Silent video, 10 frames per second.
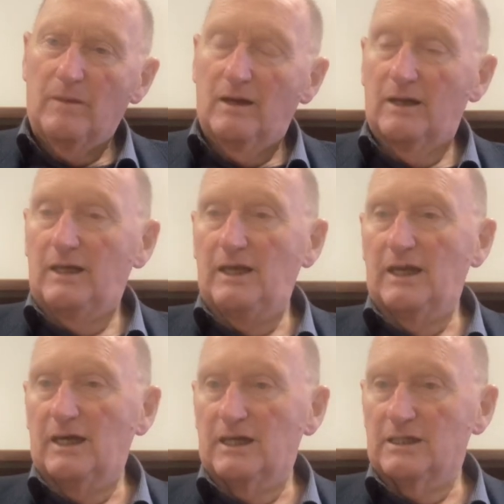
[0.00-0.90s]
And here
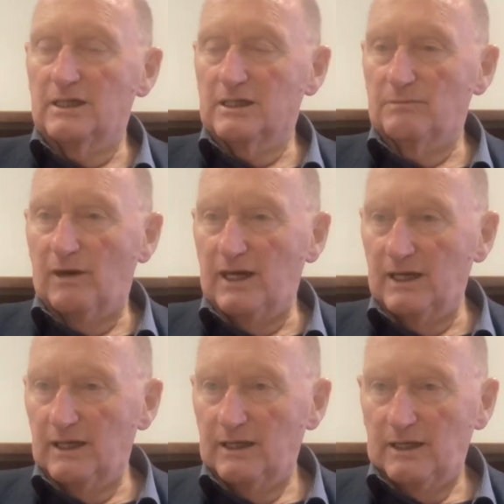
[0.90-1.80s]
he has this
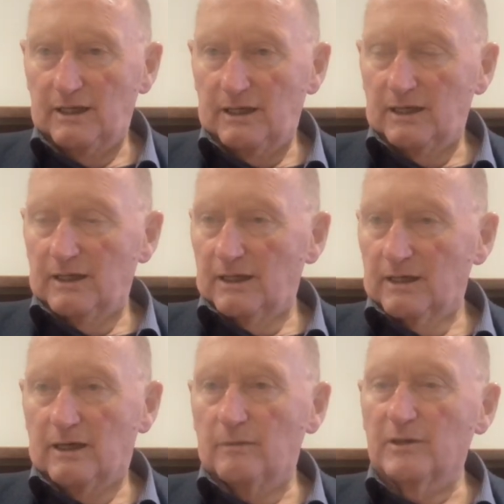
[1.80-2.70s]
man
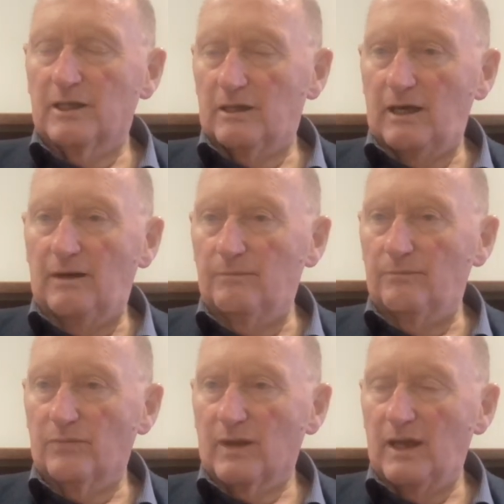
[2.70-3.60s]
coming to
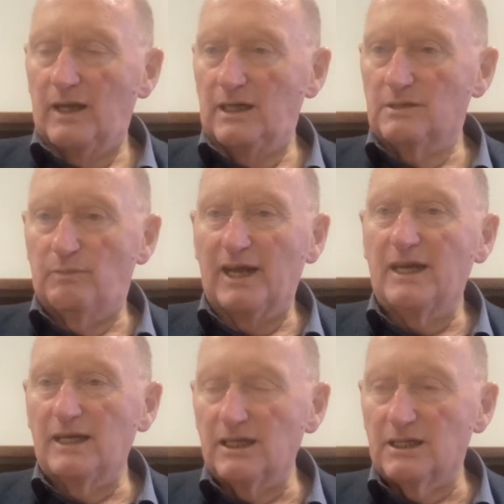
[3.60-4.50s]
him in his
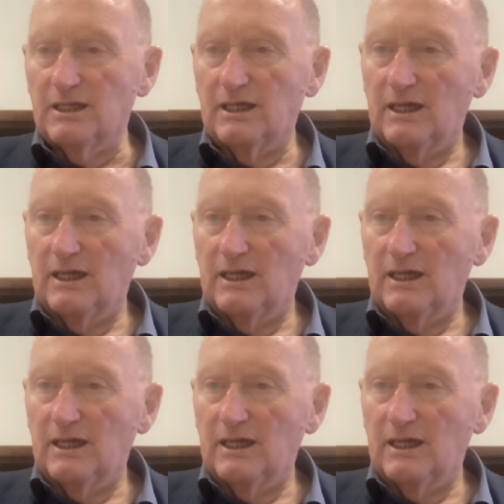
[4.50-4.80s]
blindness,